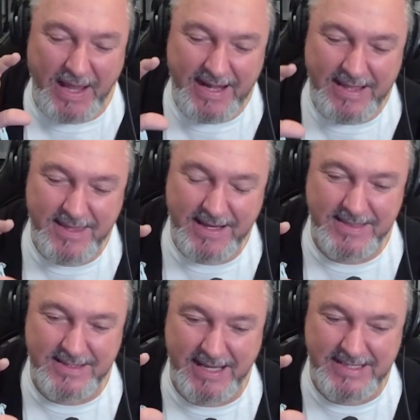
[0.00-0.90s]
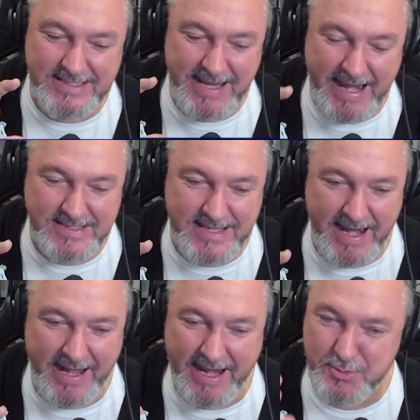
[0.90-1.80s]
And I think in today's
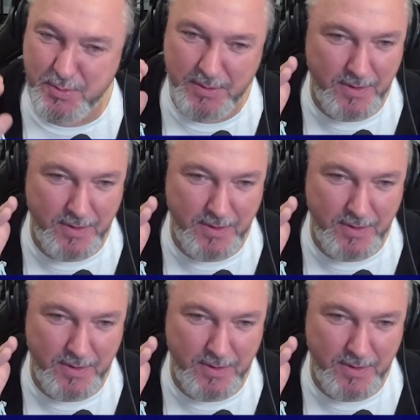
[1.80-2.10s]
day and age,